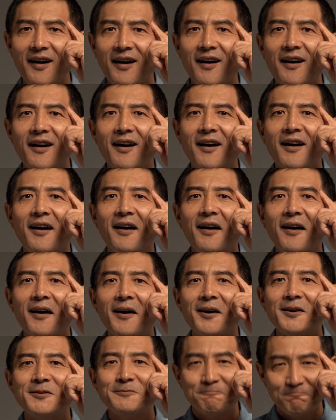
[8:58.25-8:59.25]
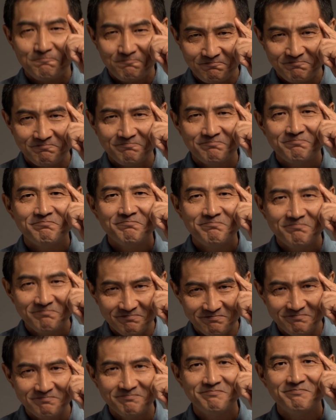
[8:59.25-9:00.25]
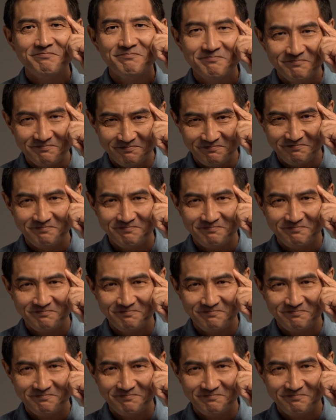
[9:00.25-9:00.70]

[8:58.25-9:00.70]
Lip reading: self-doubt, replacing it with a stronger,